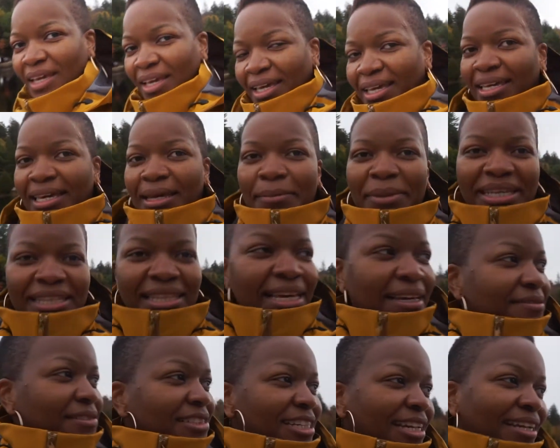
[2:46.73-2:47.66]
and get my
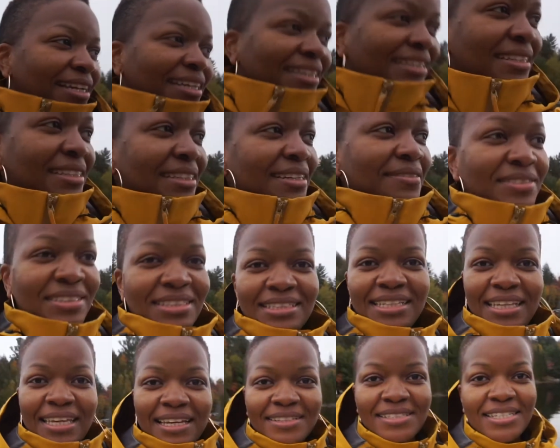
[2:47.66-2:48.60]
life jacket and
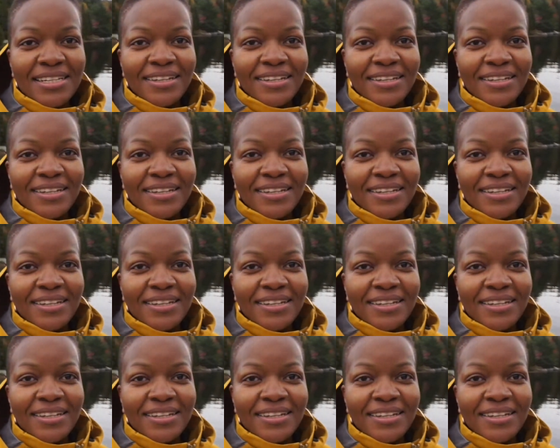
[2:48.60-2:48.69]
everything else.